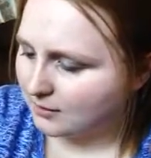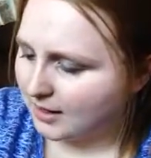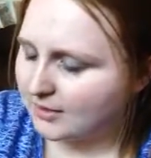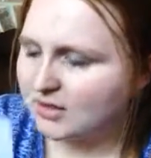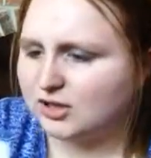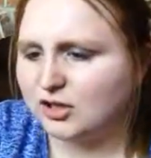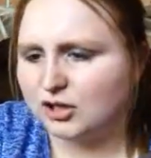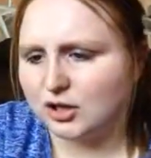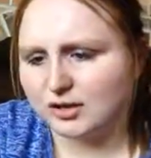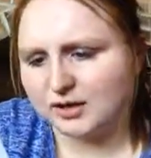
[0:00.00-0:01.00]
Okay, this
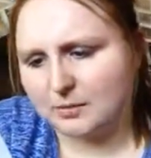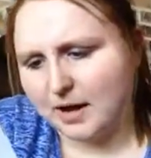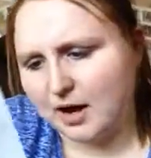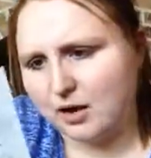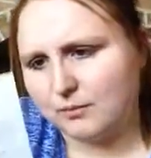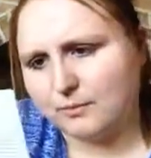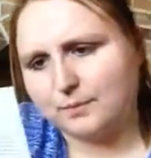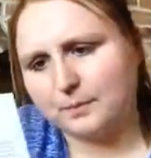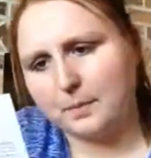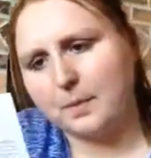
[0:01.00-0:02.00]
just talks about
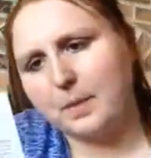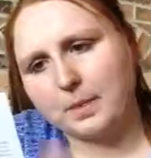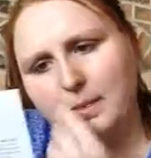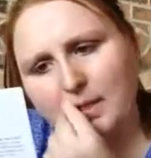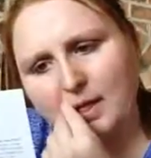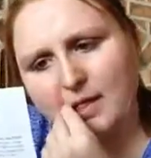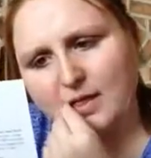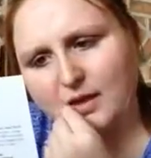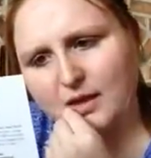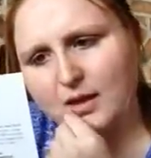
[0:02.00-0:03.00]

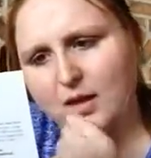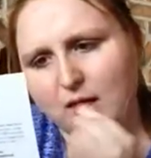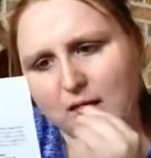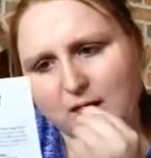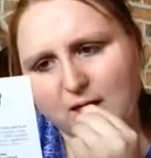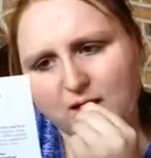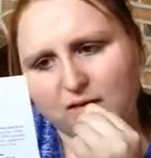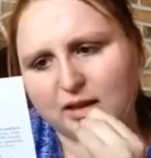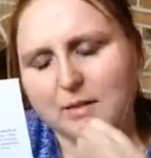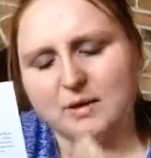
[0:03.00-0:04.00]
the little
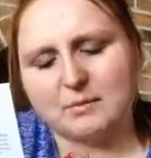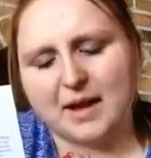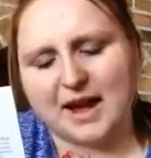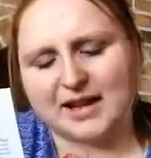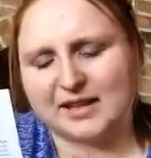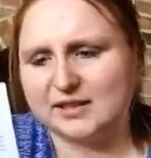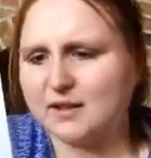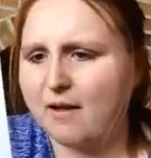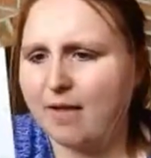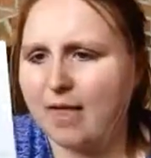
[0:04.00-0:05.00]
lemon packets